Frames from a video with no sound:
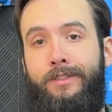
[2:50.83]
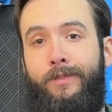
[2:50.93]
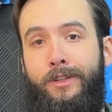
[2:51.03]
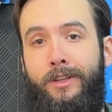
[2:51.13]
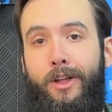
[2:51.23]
And
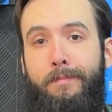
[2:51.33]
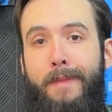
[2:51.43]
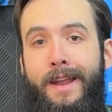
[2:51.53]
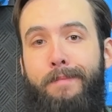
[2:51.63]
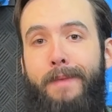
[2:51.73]
as a
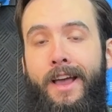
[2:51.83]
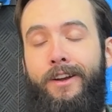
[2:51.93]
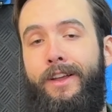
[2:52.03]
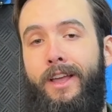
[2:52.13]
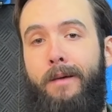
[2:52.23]
result, many
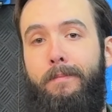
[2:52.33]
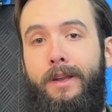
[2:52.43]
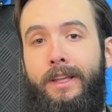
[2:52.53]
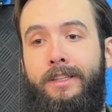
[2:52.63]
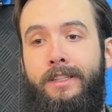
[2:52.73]
battery
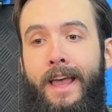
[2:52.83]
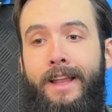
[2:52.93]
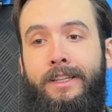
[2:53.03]
companies